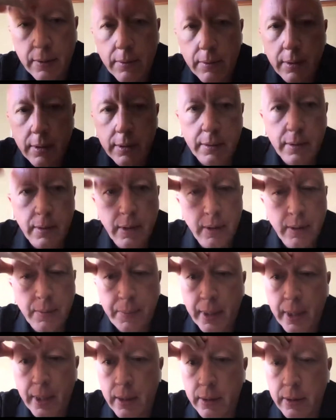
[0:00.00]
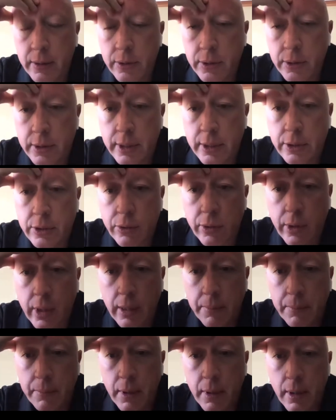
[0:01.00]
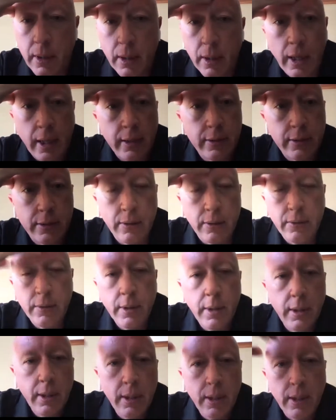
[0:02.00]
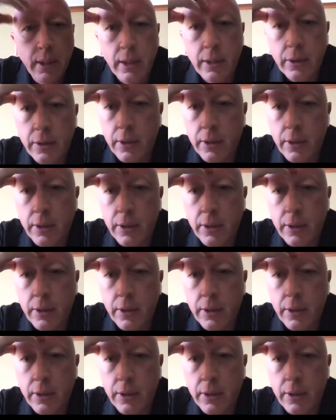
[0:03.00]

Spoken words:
So he apparently uses Instagram a lot. So